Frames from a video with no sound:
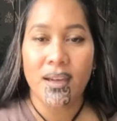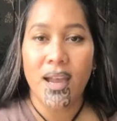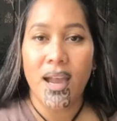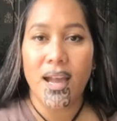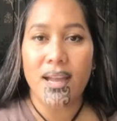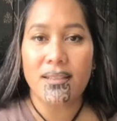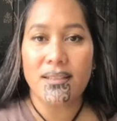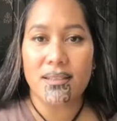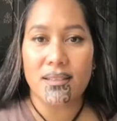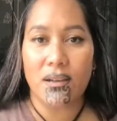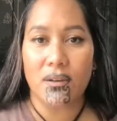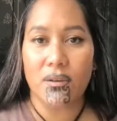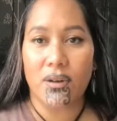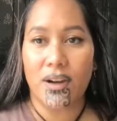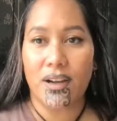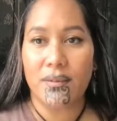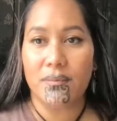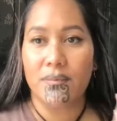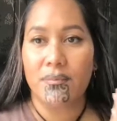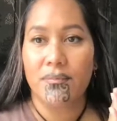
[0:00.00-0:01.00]
And so
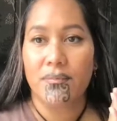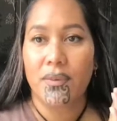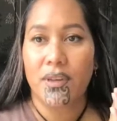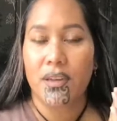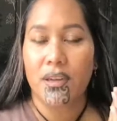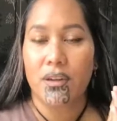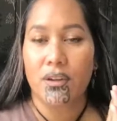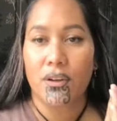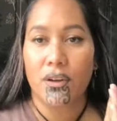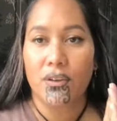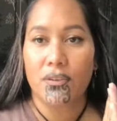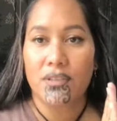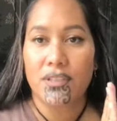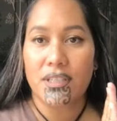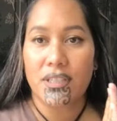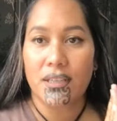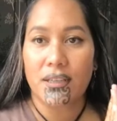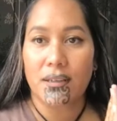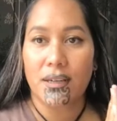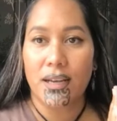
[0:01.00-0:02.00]
I'm going
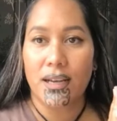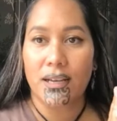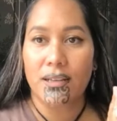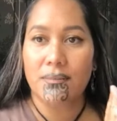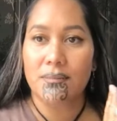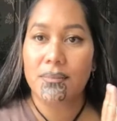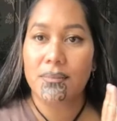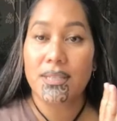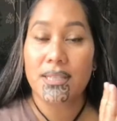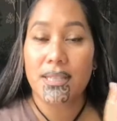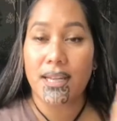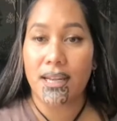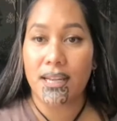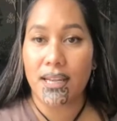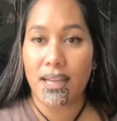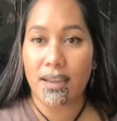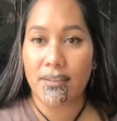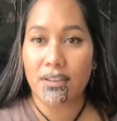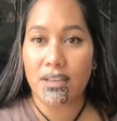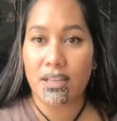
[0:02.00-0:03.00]
to start
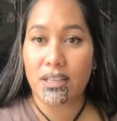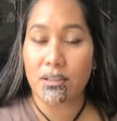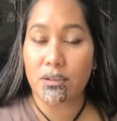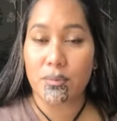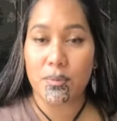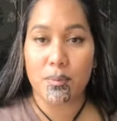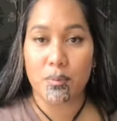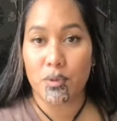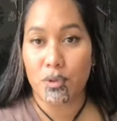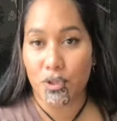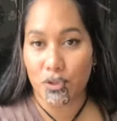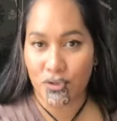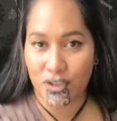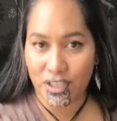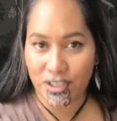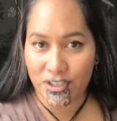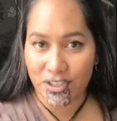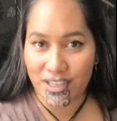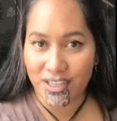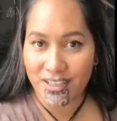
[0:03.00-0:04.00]
having a little bit more
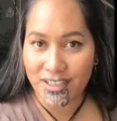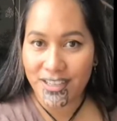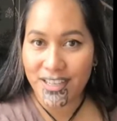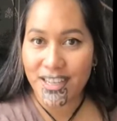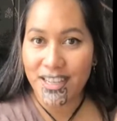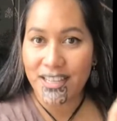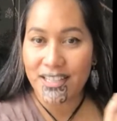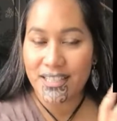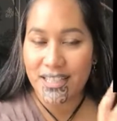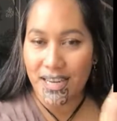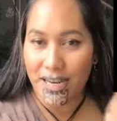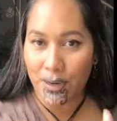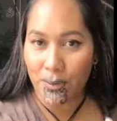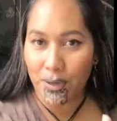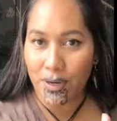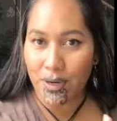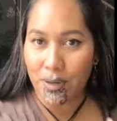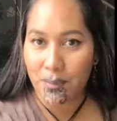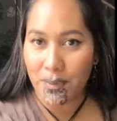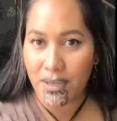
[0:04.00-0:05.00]
structure to how
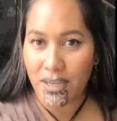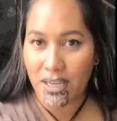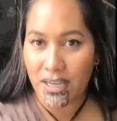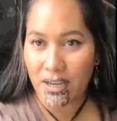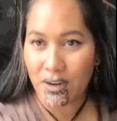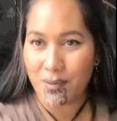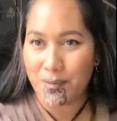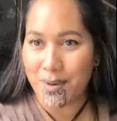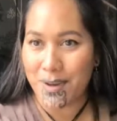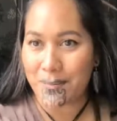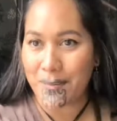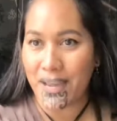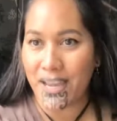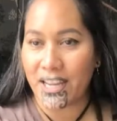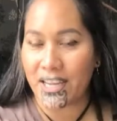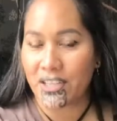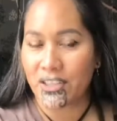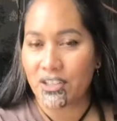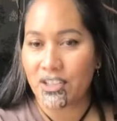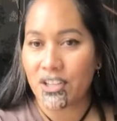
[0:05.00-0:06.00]
I appear here on my
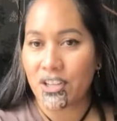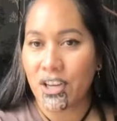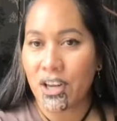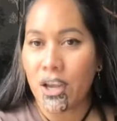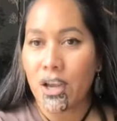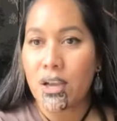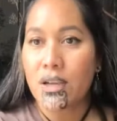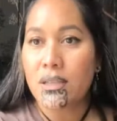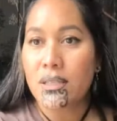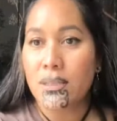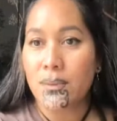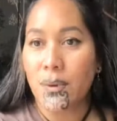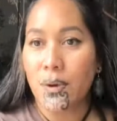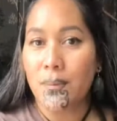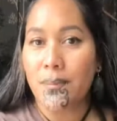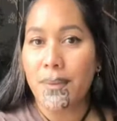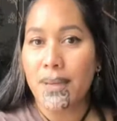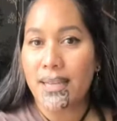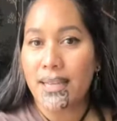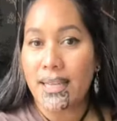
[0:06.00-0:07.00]
page. So on
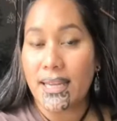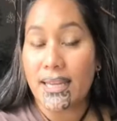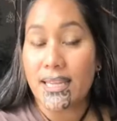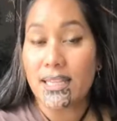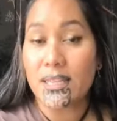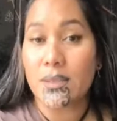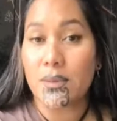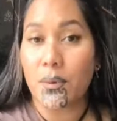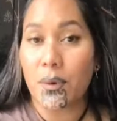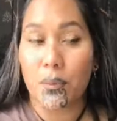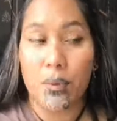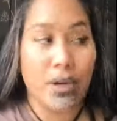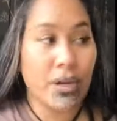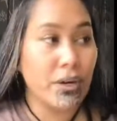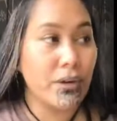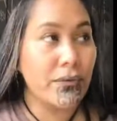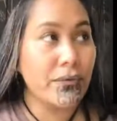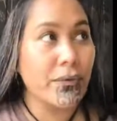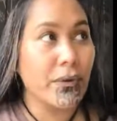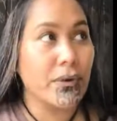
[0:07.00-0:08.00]
Mondays, we're
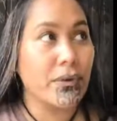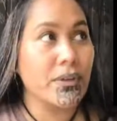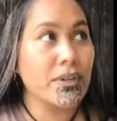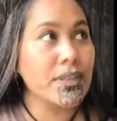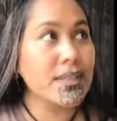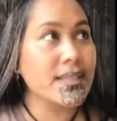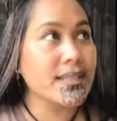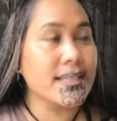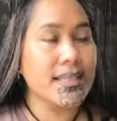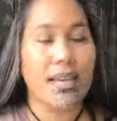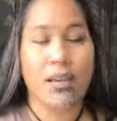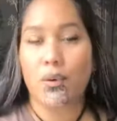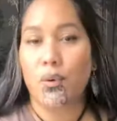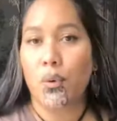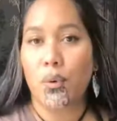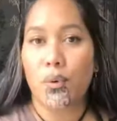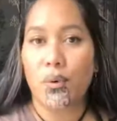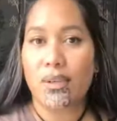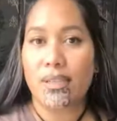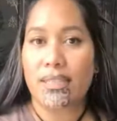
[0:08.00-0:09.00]
going to focus and
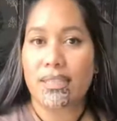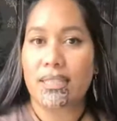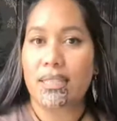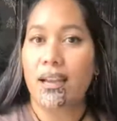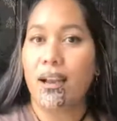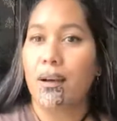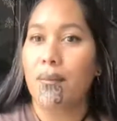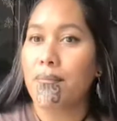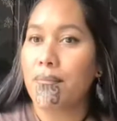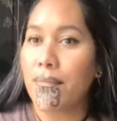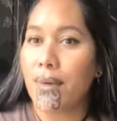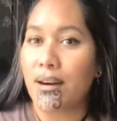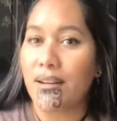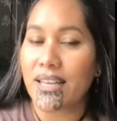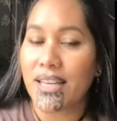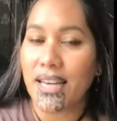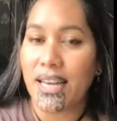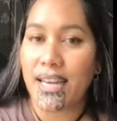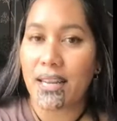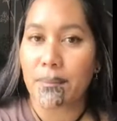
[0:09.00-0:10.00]
call it
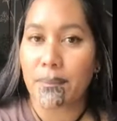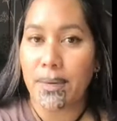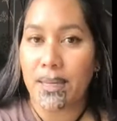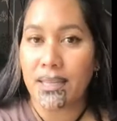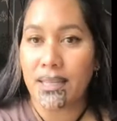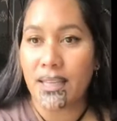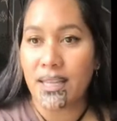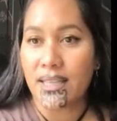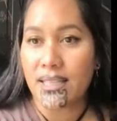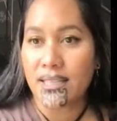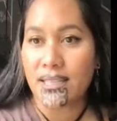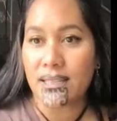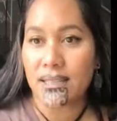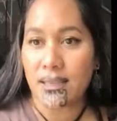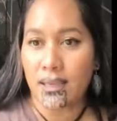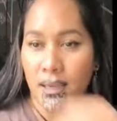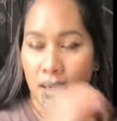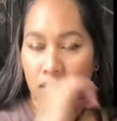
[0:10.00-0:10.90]
Māori Land Mondays.